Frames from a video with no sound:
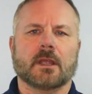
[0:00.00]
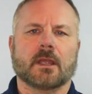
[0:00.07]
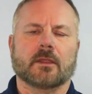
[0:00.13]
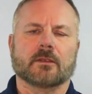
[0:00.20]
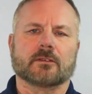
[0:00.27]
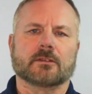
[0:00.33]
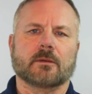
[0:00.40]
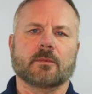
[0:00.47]

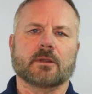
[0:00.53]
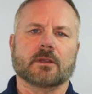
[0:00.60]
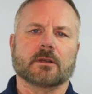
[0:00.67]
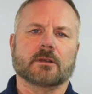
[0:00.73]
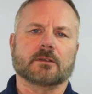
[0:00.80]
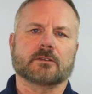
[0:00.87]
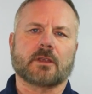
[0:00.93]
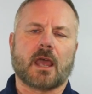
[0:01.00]
and the
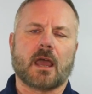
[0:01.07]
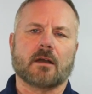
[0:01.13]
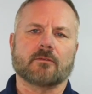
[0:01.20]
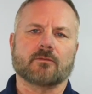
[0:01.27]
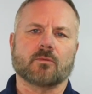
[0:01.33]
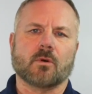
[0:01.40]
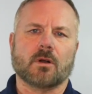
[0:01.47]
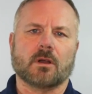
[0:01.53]
simulators
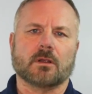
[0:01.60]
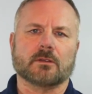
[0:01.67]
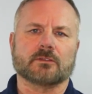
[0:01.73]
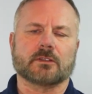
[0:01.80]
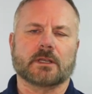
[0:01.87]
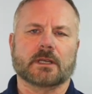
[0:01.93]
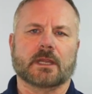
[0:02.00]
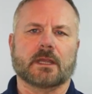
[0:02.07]
have walls
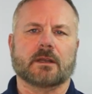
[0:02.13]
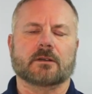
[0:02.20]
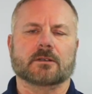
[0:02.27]
that, again,